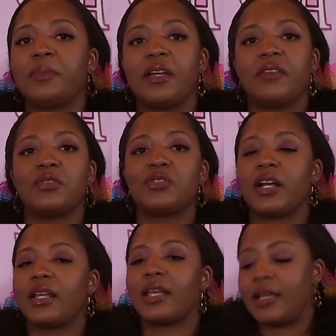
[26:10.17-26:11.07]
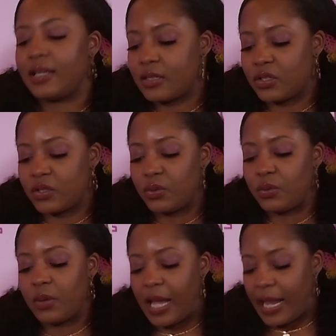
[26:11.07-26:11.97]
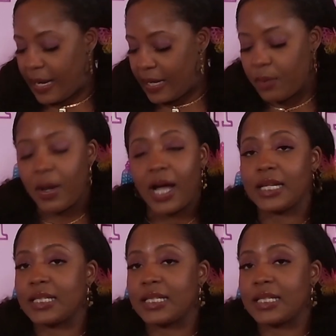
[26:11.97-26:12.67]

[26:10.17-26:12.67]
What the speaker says: If you're trying to get to anybody's